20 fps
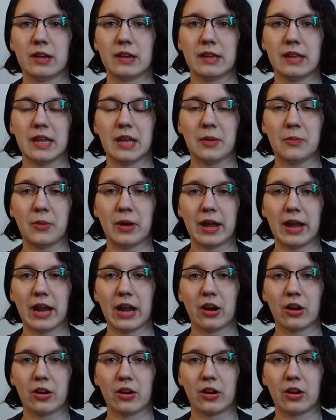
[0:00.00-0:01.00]
keep my
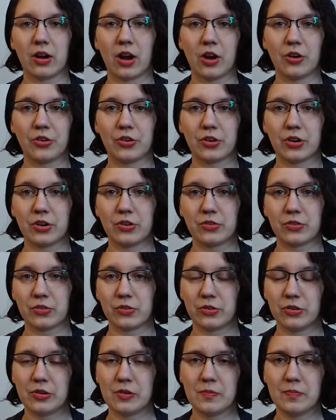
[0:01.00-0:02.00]
hair under
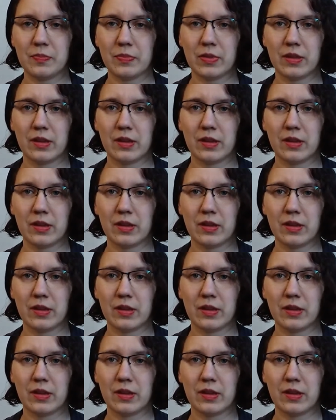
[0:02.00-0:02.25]
control.